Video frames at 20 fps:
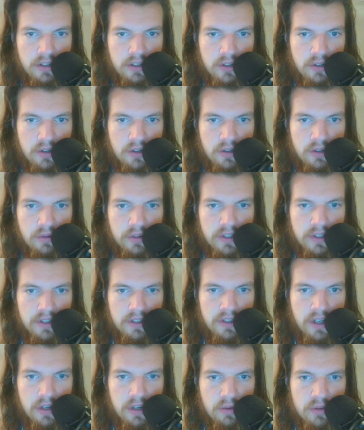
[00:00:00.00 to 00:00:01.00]
you know, with the
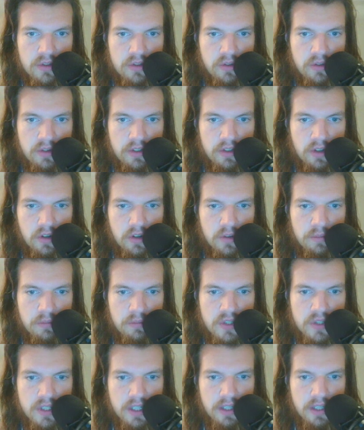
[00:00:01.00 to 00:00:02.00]
towers to the
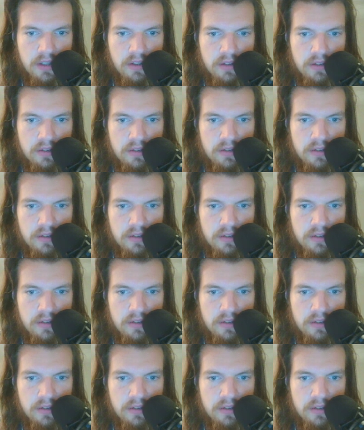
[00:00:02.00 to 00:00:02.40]
domes and